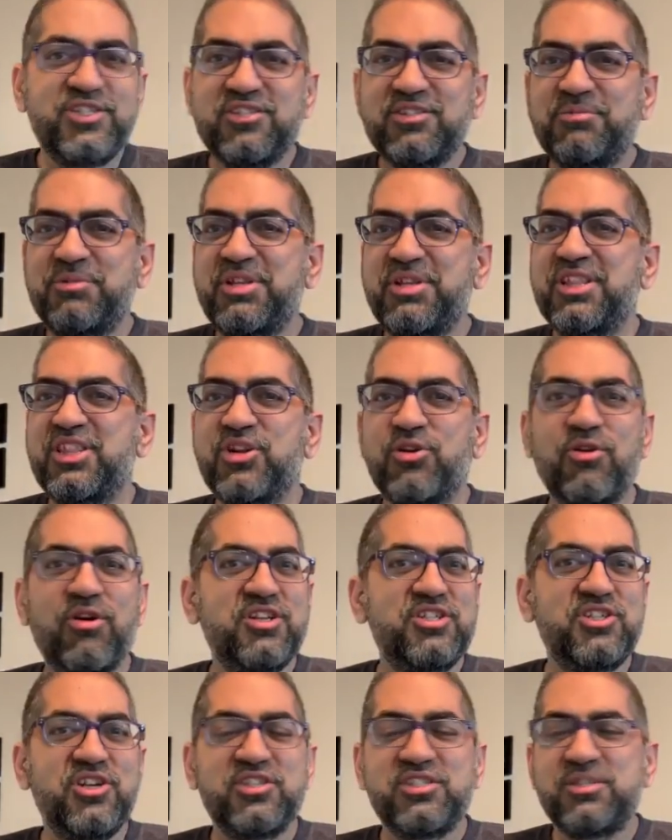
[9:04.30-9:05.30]
share something you
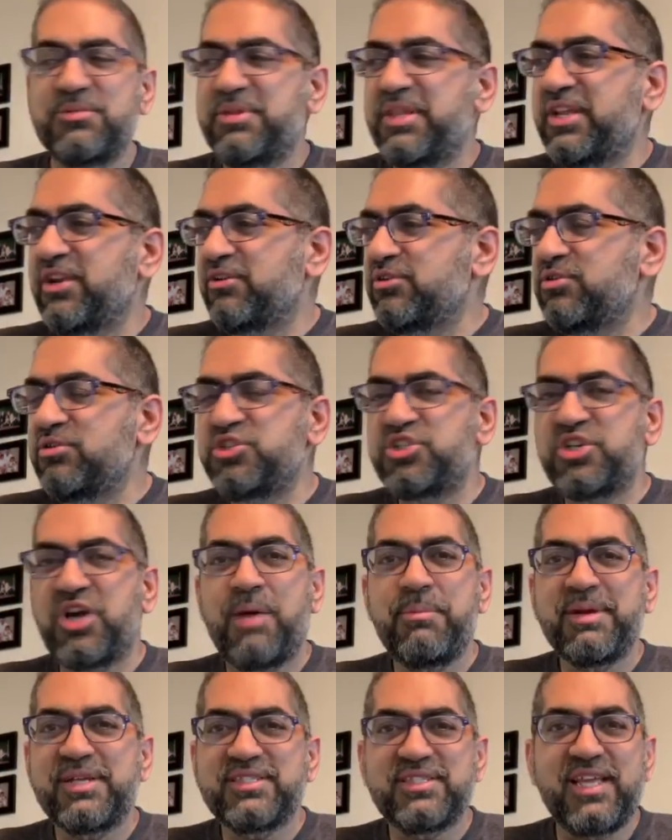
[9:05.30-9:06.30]
learned, share something that your new
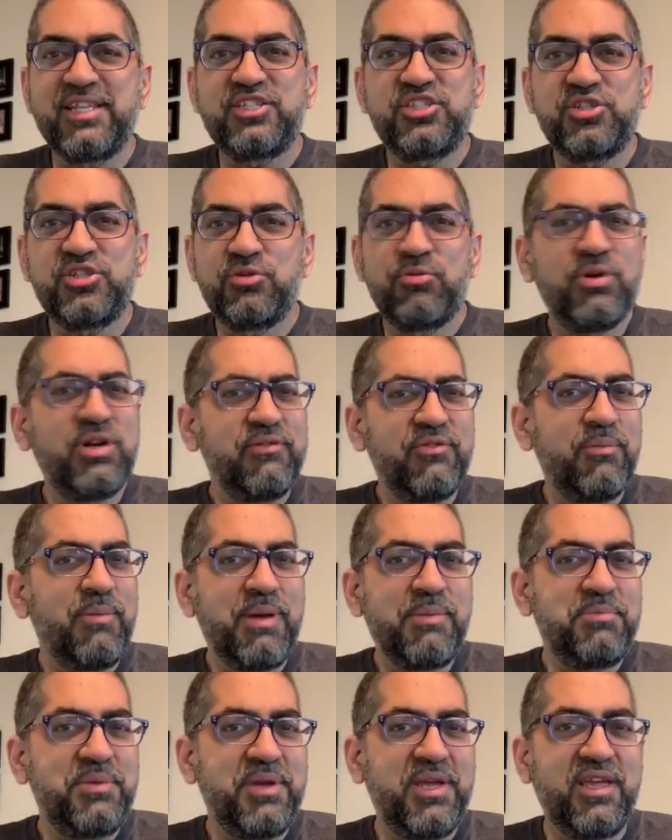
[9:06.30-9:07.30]
job excites you, whatever it
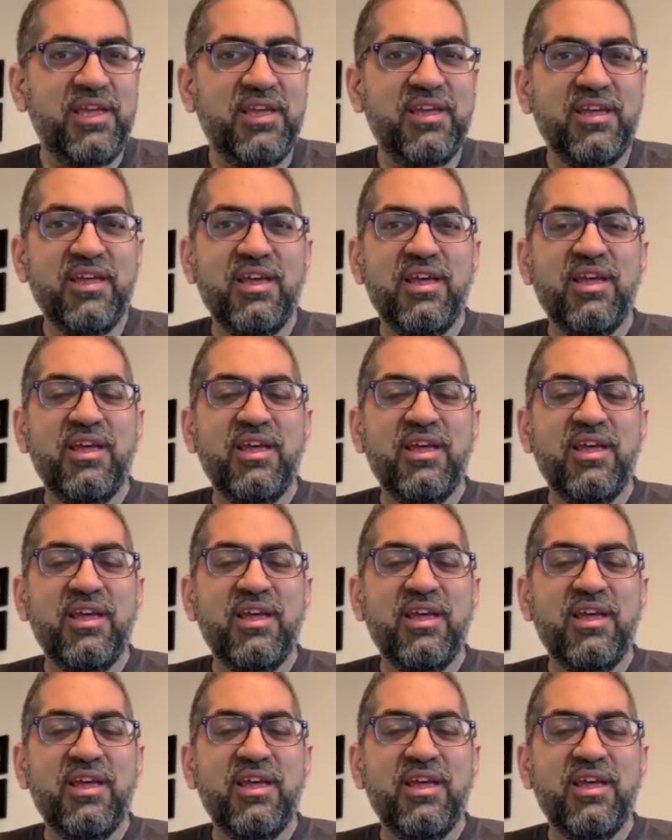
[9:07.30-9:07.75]
might be.